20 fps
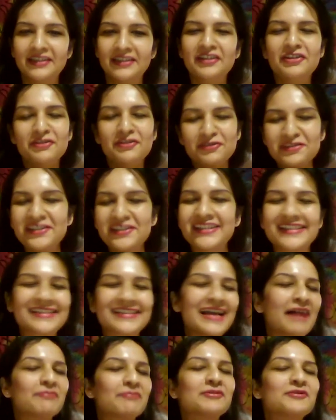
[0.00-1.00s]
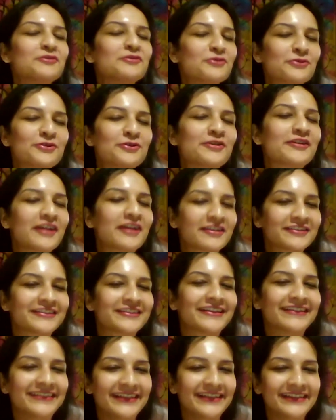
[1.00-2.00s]
Usually this happens sooner rather
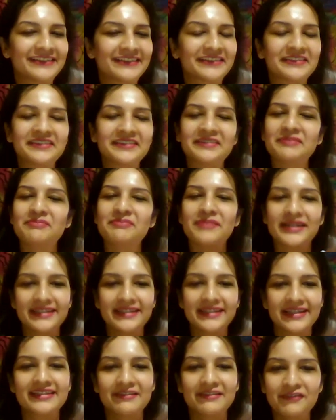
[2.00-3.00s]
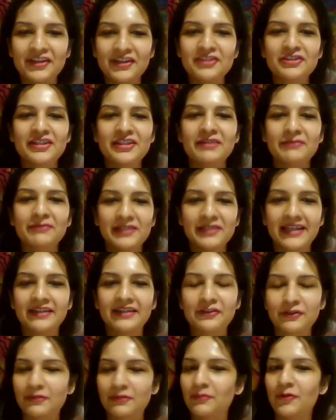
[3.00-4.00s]
than later, but yes, eventually we'll
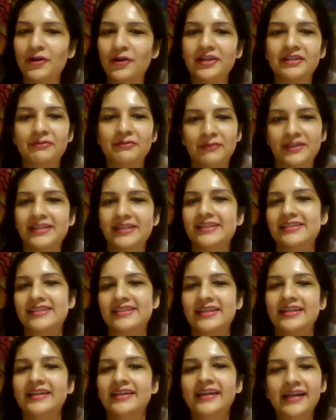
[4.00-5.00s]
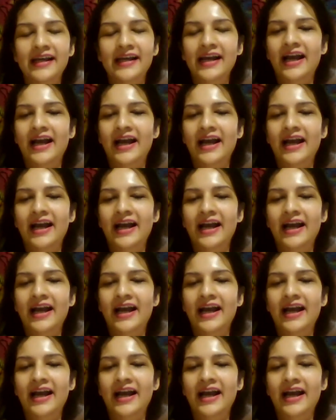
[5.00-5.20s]
get to a point where they say,